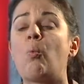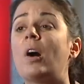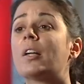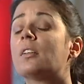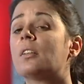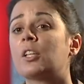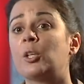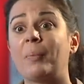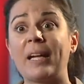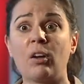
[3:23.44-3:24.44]
one,
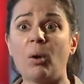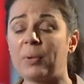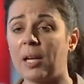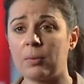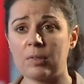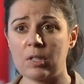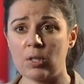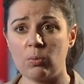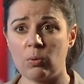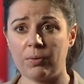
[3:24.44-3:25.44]
you may not be able to
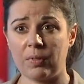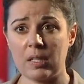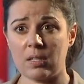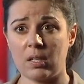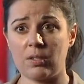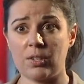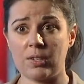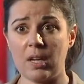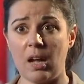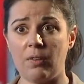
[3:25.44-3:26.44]
do all of these things
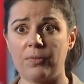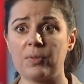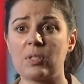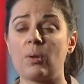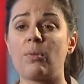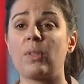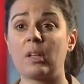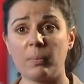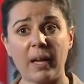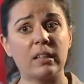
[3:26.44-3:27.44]
yourself, so
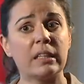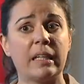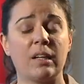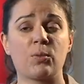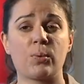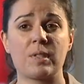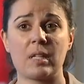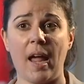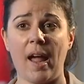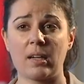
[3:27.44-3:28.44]
think about leaning towards
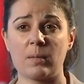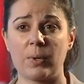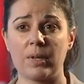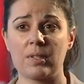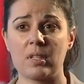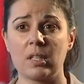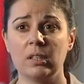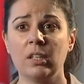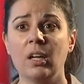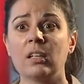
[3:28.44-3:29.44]
the experts.
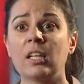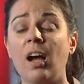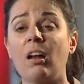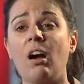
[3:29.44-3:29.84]
Yell